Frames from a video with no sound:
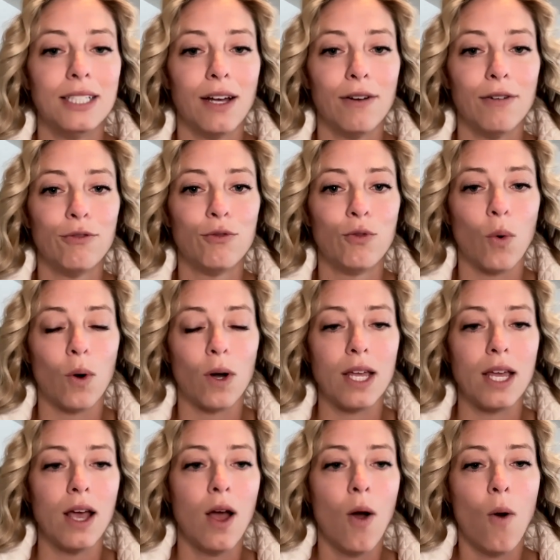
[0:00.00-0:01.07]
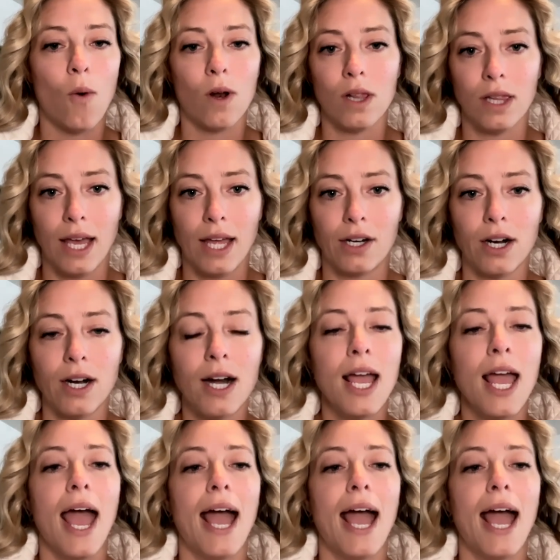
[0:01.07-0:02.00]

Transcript: of 40 or later,